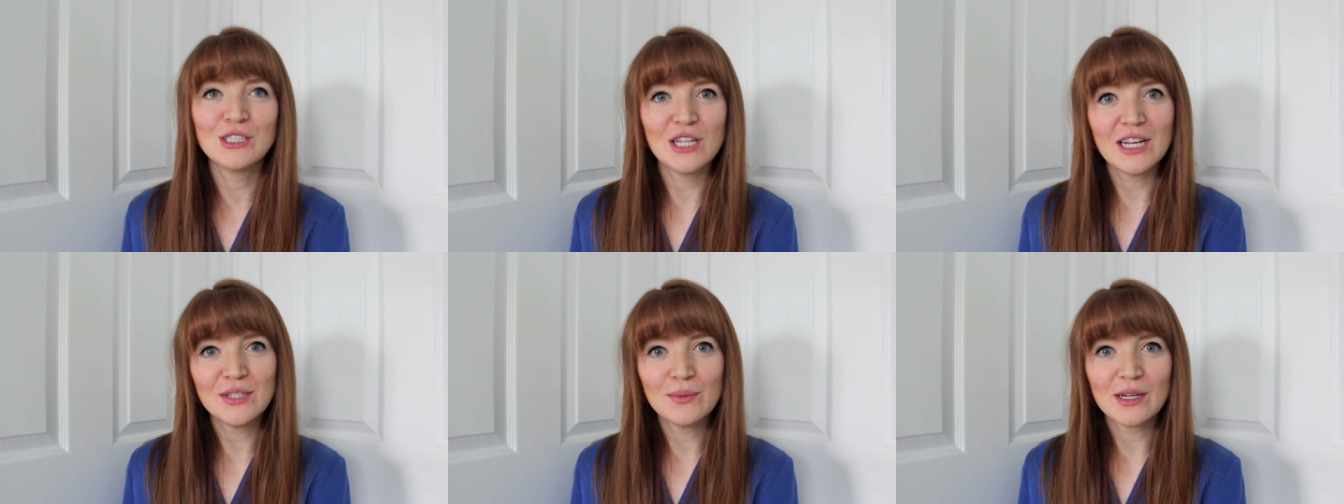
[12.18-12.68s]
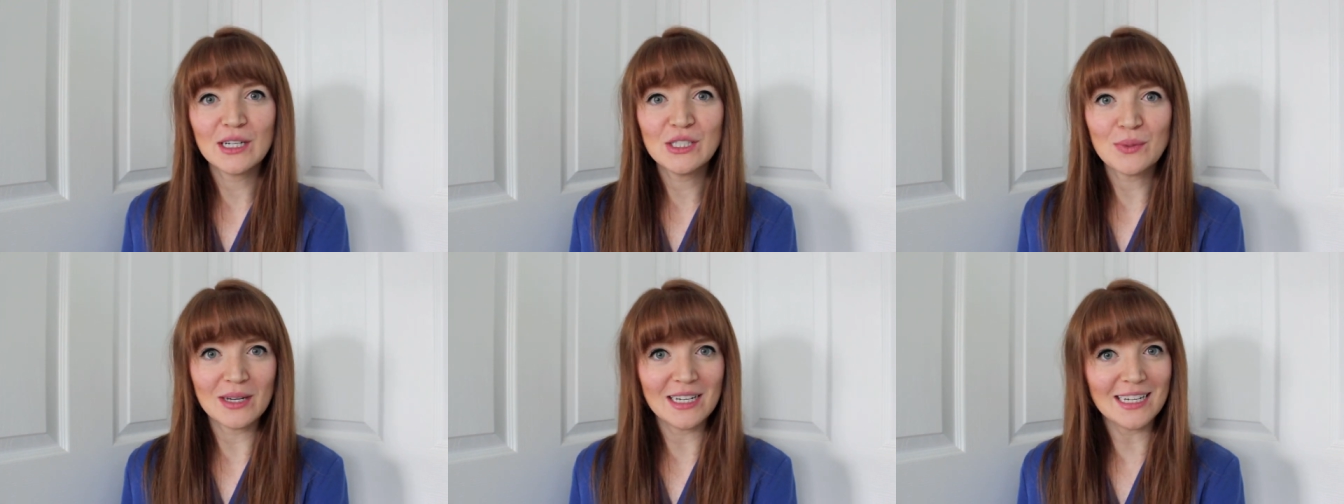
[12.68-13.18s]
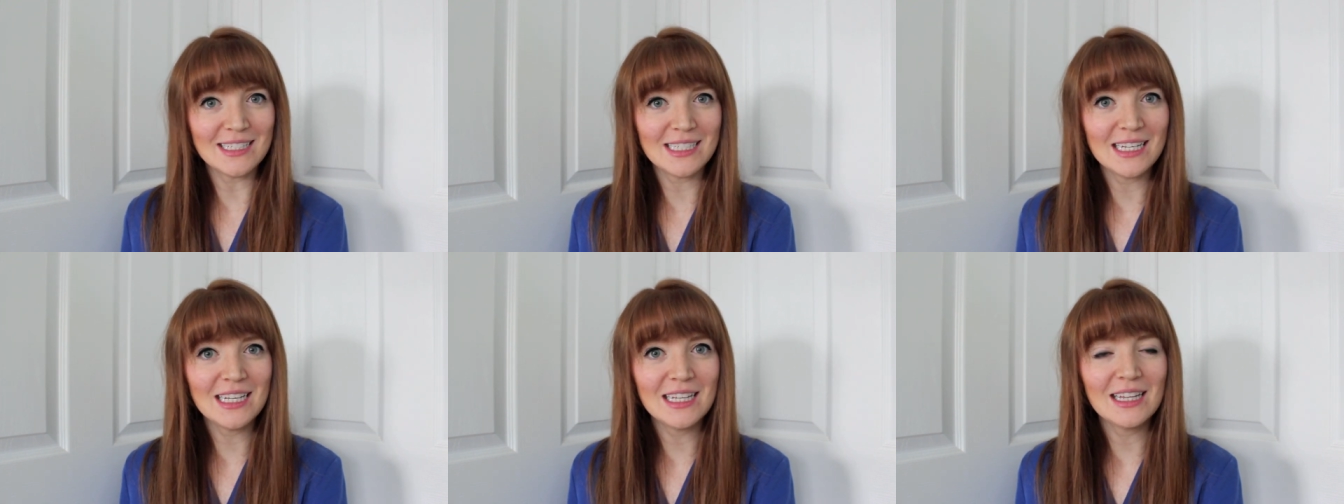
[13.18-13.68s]
January
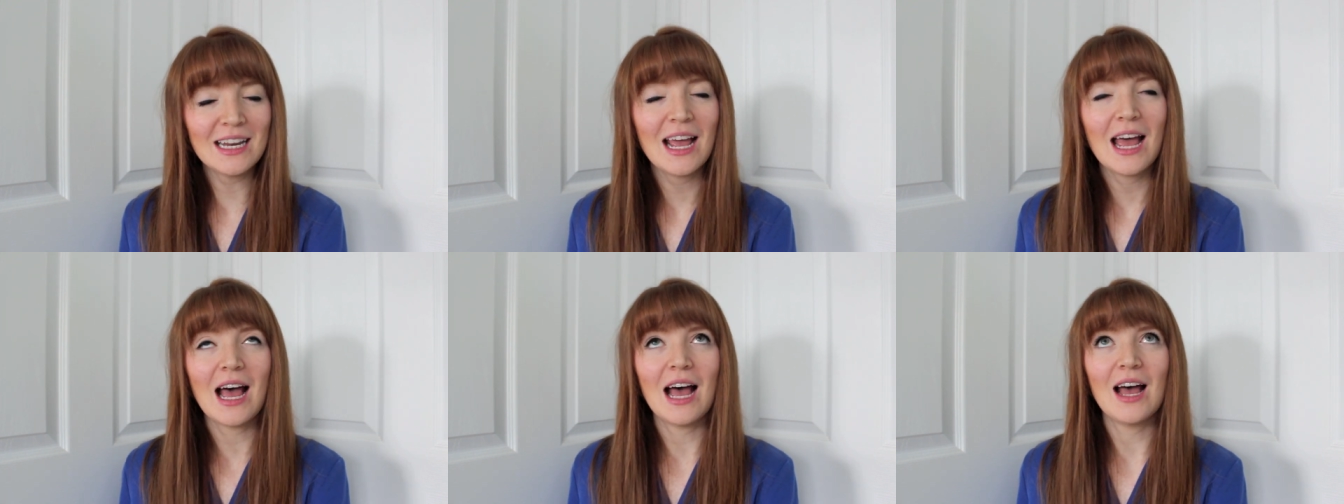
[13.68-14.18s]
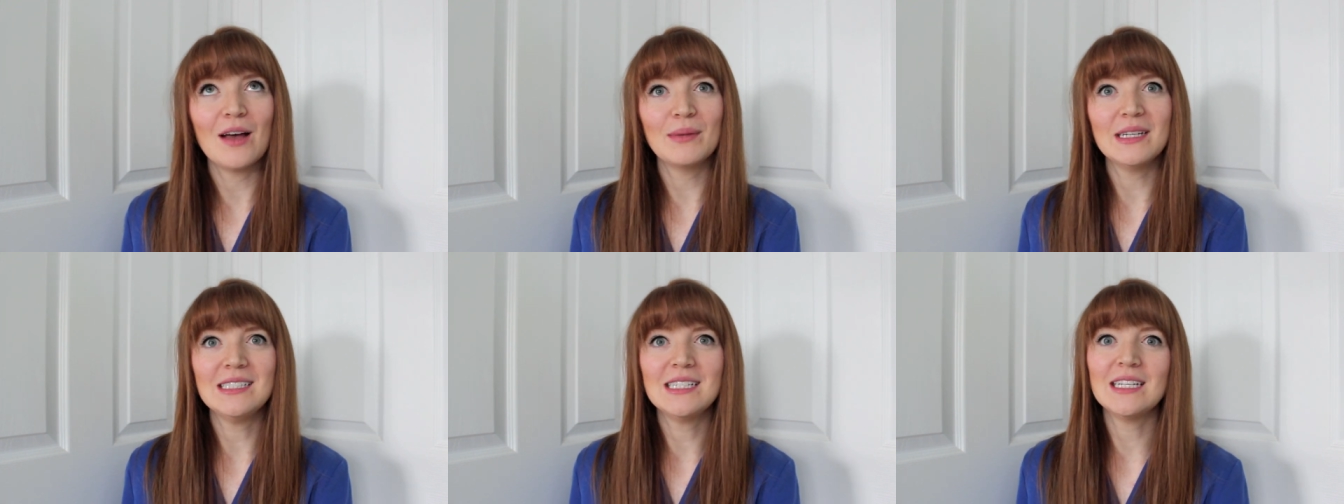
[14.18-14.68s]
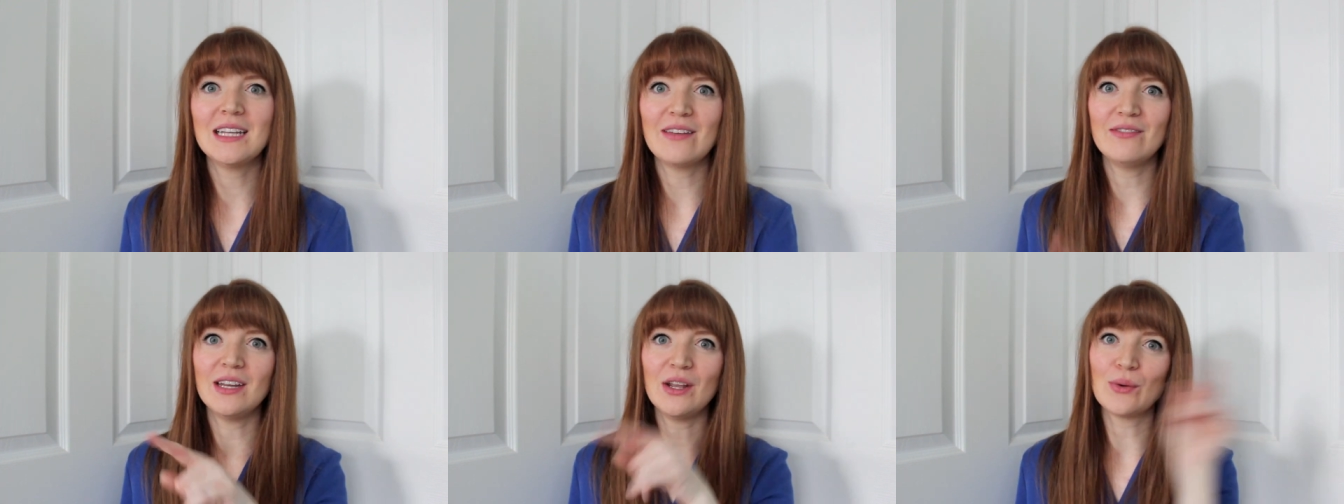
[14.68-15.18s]
2019, I did a
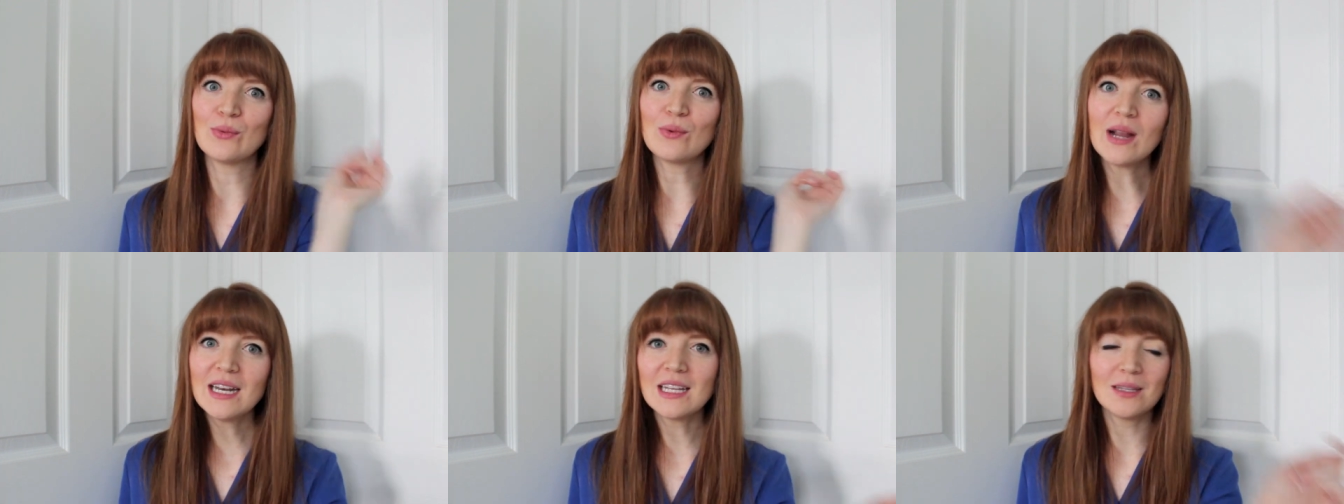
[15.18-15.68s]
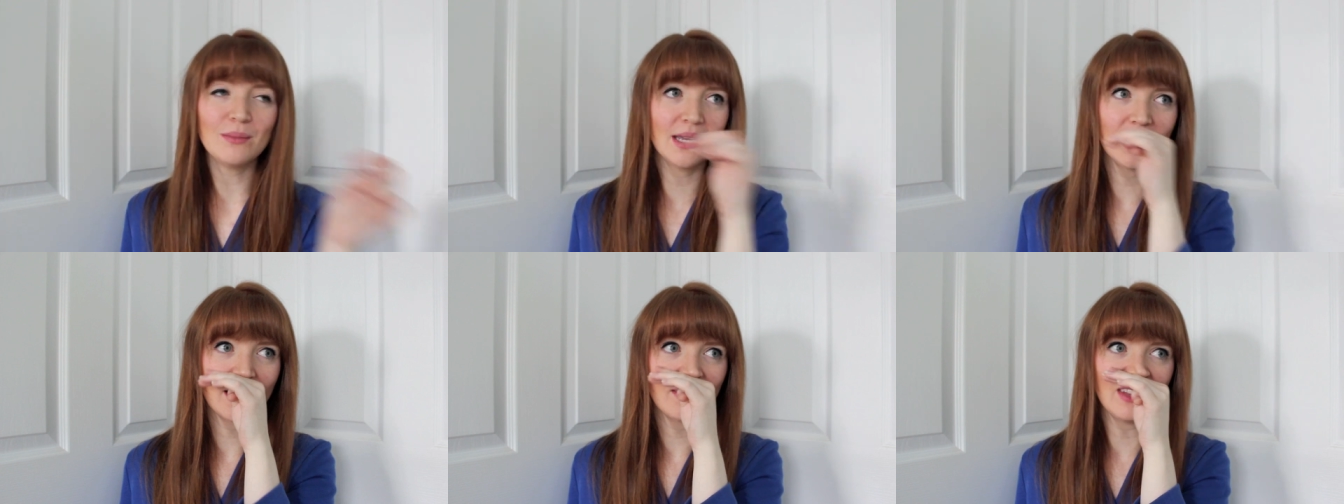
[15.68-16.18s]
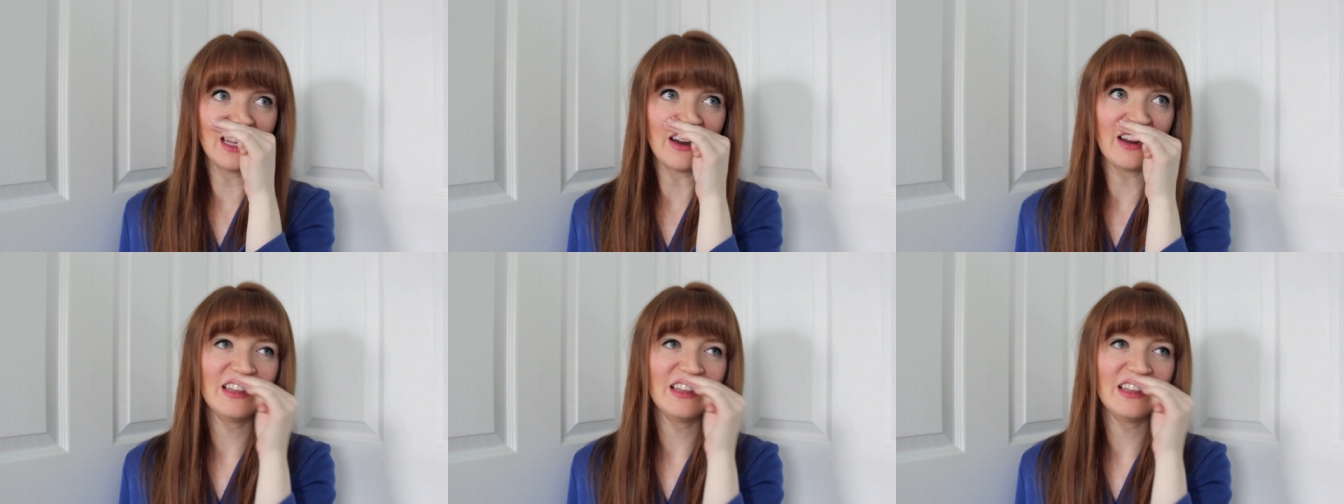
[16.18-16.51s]
video right at the beginning of the year.